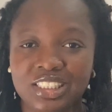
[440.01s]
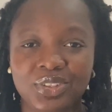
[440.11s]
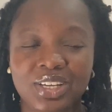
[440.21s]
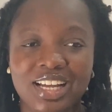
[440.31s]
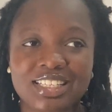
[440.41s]

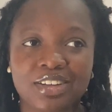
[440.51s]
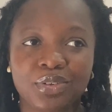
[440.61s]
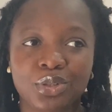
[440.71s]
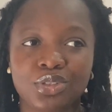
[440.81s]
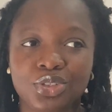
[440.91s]
you can't
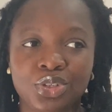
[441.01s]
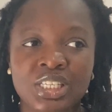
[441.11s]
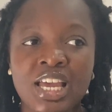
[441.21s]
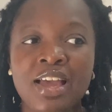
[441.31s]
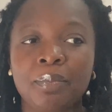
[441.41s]
afford to
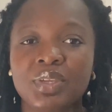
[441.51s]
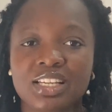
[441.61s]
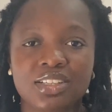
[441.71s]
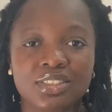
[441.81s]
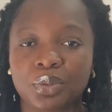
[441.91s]
just
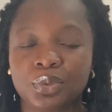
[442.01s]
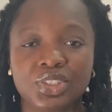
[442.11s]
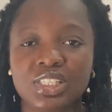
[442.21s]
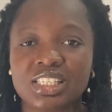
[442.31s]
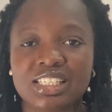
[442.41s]
miss out on the
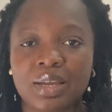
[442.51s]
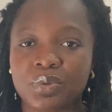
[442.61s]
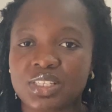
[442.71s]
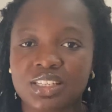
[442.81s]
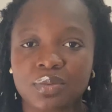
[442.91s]
opportunities that
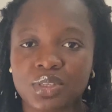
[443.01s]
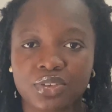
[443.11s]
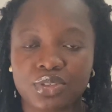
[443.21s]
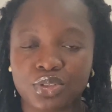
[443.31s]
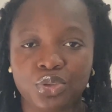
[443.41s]
present
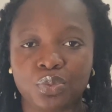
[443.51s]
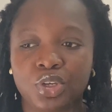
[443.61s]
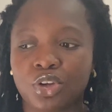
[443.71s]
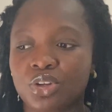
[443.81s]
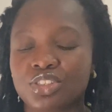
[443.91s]
themselves to you
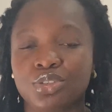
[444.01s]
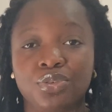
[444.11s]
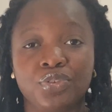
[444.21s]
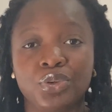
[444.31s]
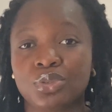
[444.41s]
because
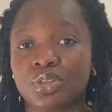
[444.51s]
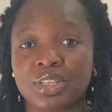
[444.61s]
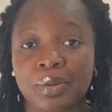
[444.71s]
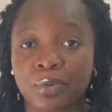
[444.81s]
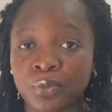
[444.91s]
you feel some
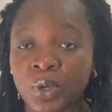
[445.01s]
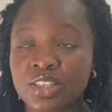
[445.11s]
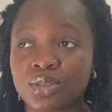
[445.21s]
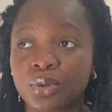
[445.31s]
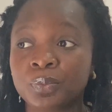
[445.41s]
type of way.
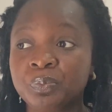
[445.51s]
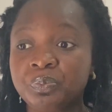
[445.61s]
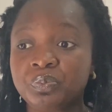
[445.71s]
So